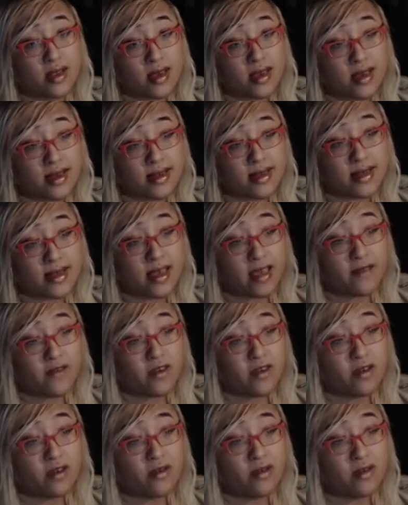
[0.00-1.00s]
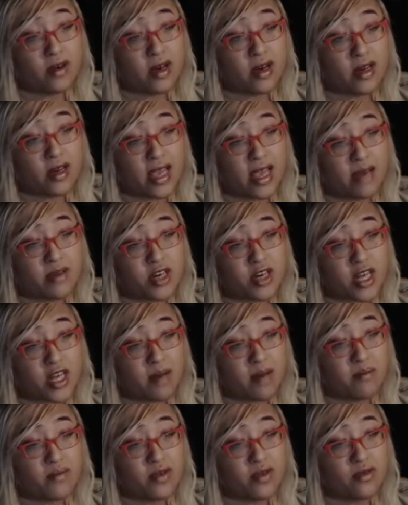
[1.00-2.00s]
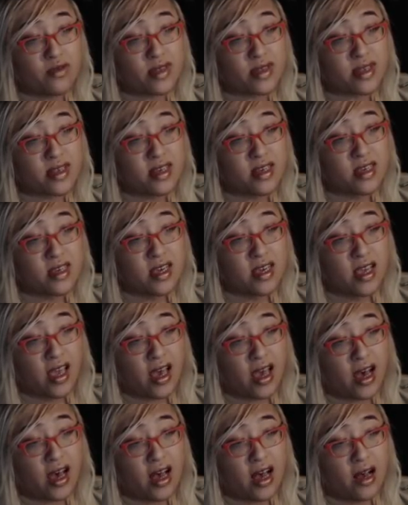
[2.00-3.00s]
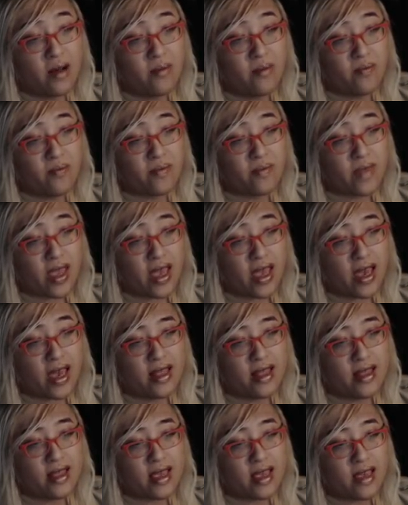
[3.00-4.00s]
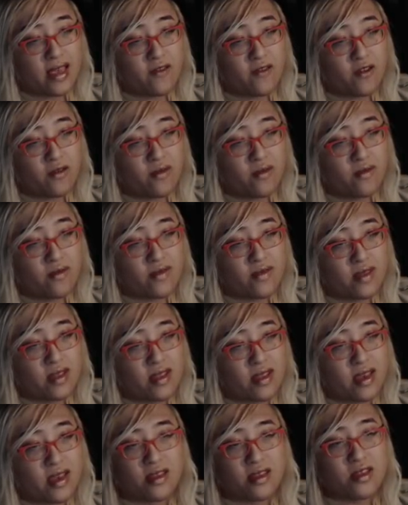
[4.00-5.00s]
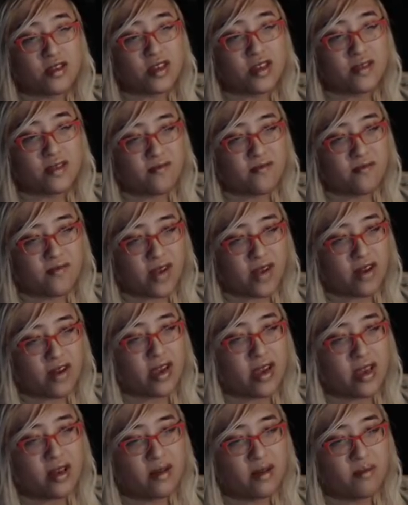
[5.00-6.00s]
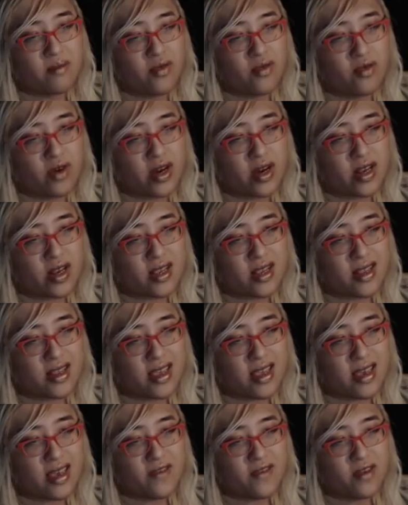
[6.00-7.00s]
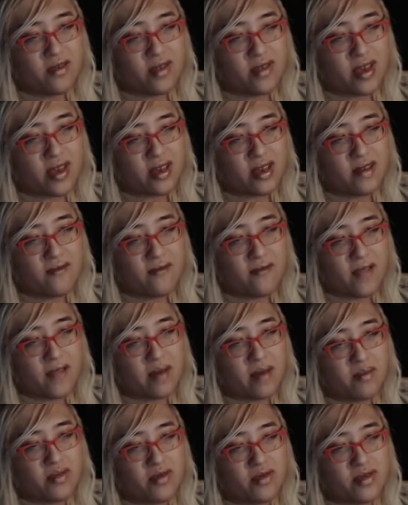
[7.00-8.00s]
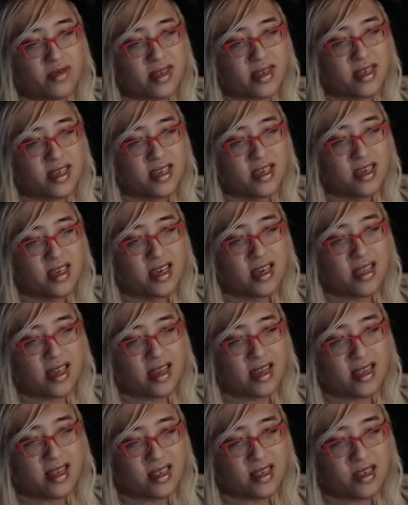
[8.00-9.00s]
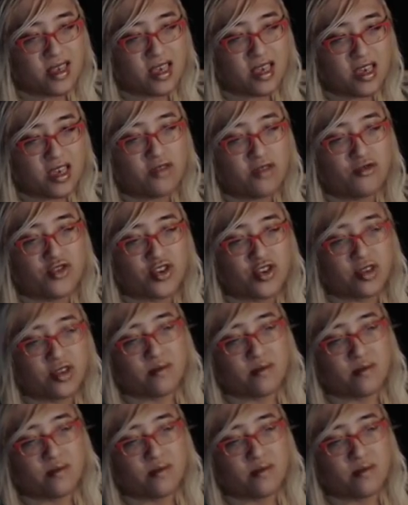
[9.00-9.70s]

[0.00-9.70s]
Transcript: because they give you a damage cap boost, and they give you, like, they're just very important. They give you like a flat boost that is huge.